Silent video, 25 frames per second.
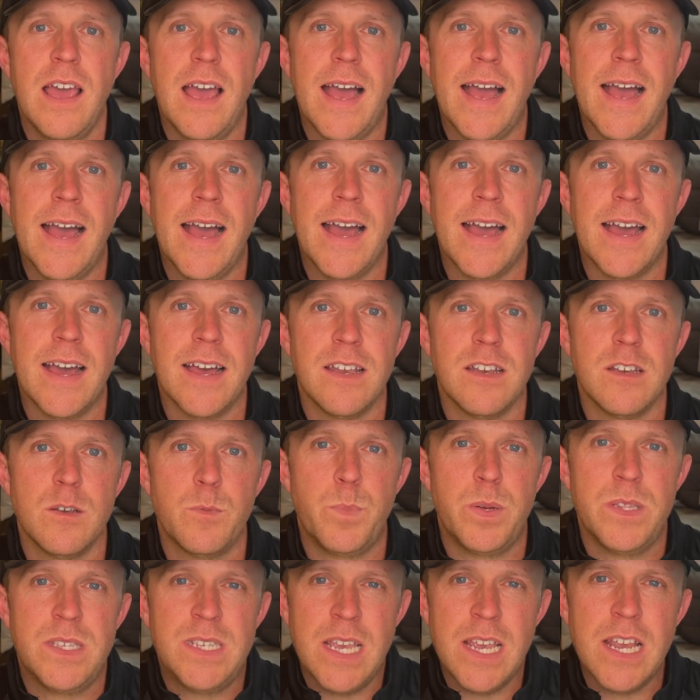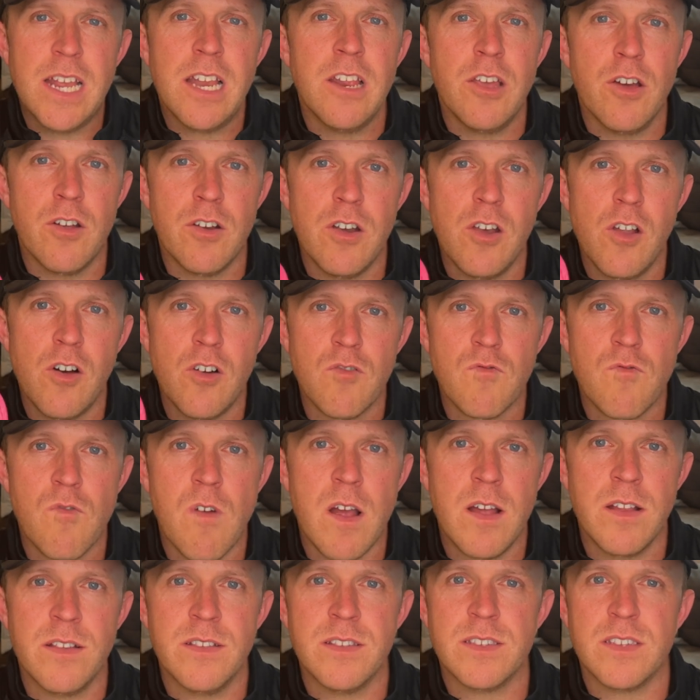and particularly on long
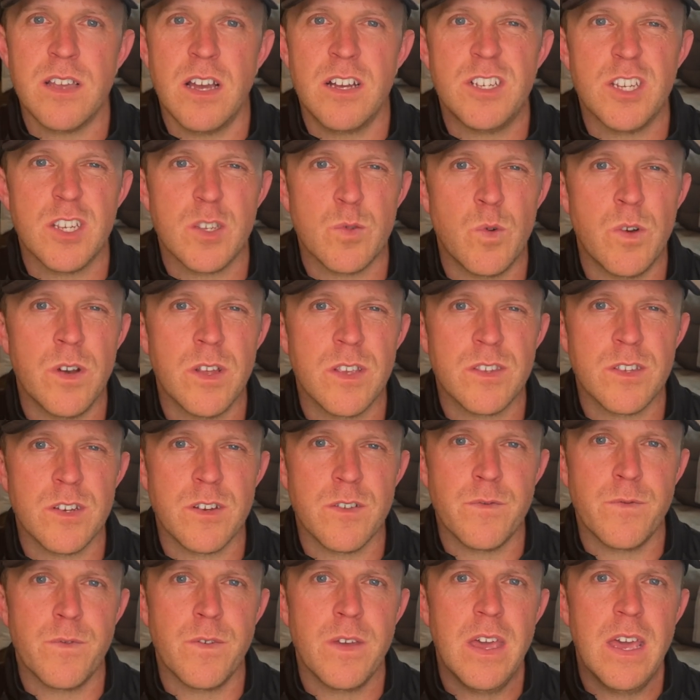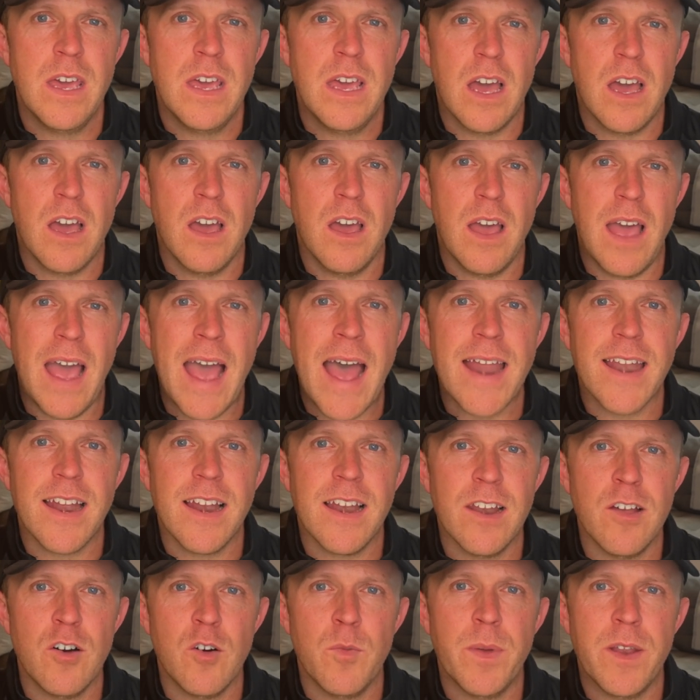runs, I just want to sort of add a
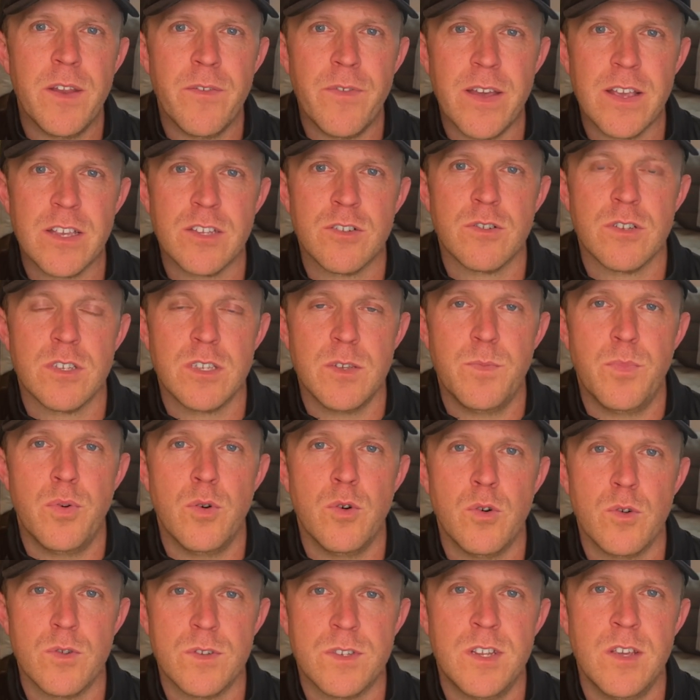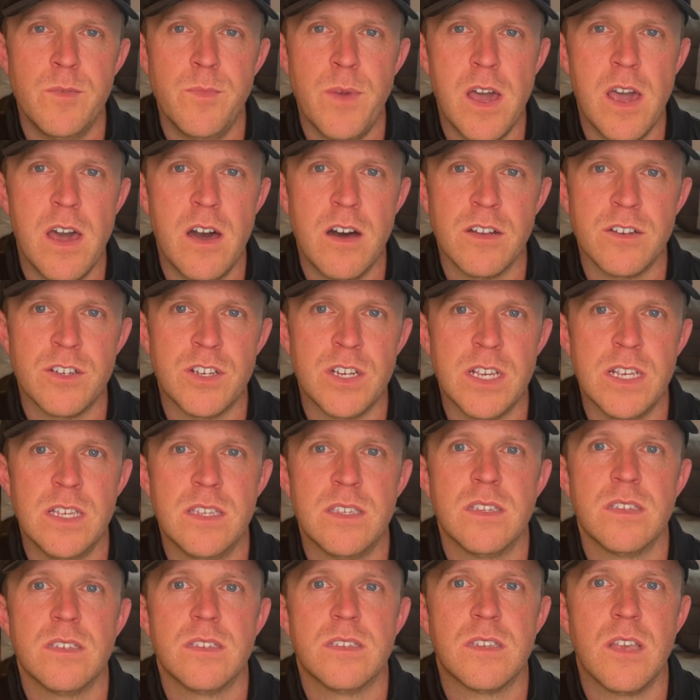little bit of extra support to my arches
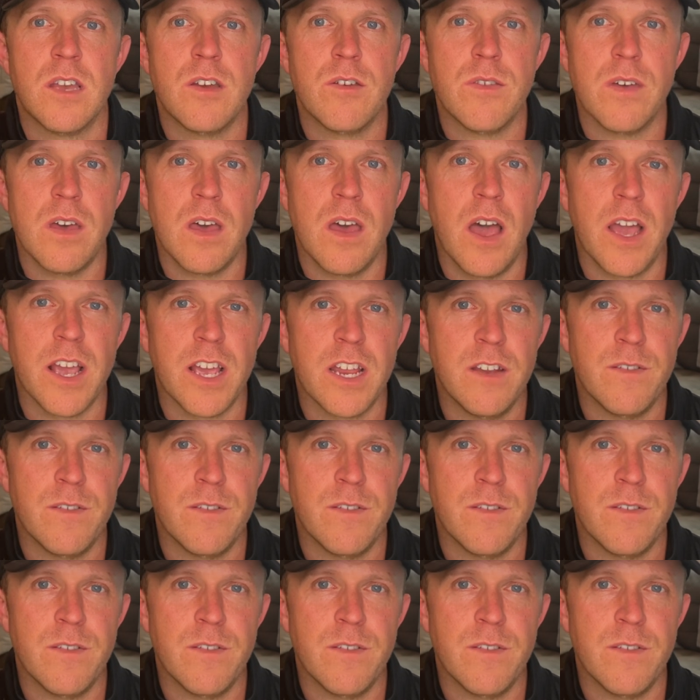so that I can